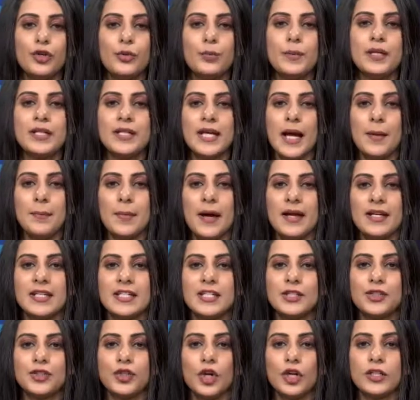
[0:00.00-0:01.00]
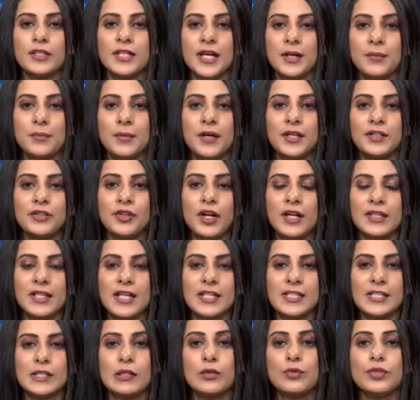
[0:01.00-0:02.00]
mid-cap IT stock Tech Mahindra
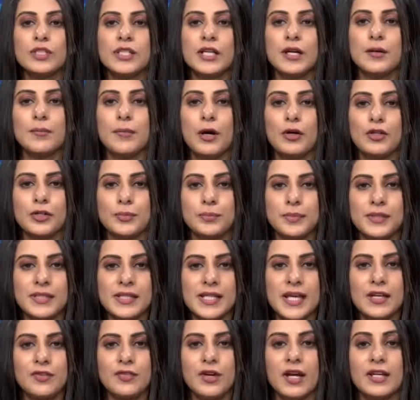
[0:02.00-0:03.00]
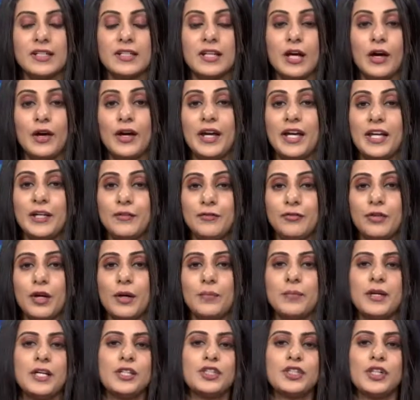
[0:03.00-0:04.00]
that's losing about 1% right now.
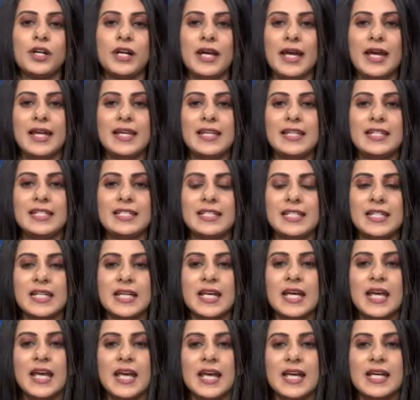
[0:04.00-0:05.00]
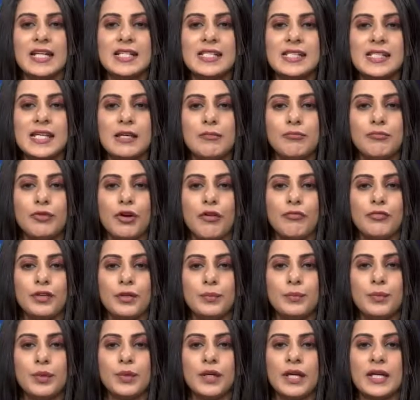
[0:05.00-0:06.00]
Infra major L&T is seeing
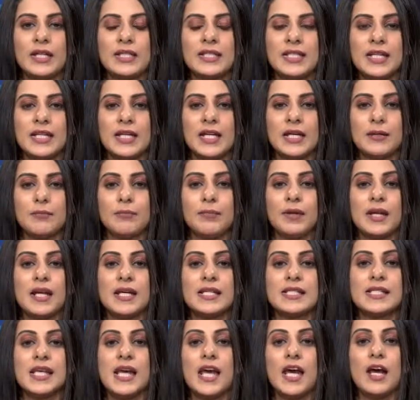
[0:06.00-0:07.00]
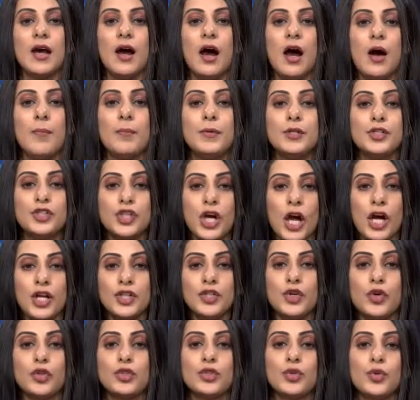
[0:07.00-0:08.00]
profit booking taking place.
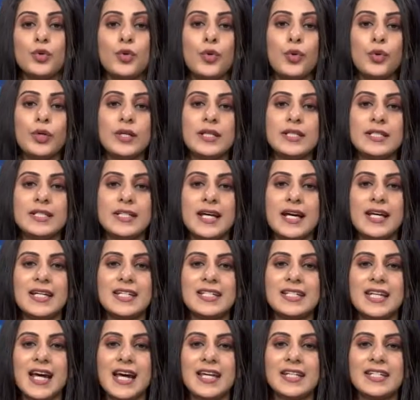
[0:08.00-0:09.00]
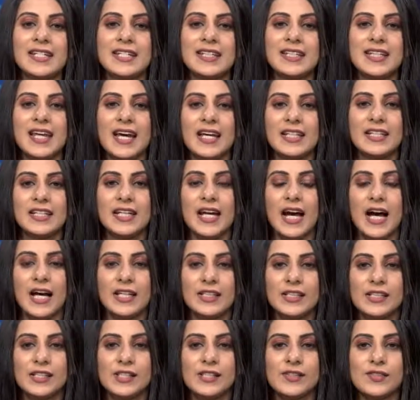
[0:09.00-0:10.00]
Bajaj Auto, Coal India and Titan, they are the
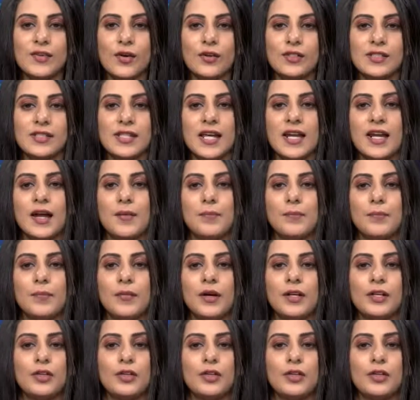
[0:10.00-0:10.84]
other stocks that are,